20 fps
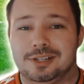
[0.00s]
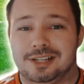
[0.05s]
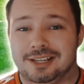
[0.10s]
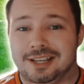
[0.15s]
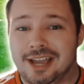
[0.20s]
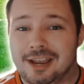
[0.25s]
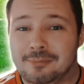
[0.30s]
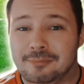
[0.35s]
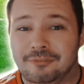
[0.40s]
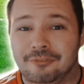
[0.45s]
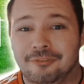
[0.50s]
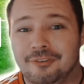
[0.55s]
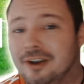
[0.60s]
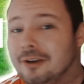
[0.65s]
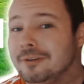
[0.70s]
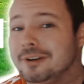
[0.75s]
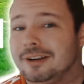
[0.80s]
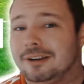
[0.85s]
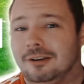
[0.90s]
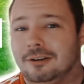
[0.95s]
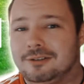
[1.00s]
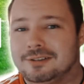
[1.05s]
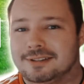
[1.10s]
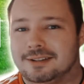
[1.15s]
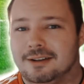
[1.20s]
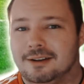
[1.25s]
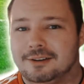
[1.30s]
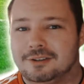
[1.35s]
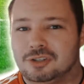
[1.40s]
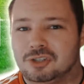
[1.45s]
He came very close
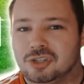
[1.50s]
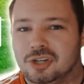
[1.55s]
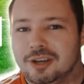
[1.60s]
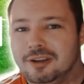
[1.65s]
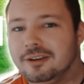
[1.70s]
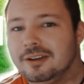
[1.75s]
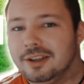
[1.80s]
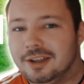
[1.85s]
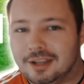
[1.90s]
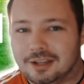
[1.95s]
last year.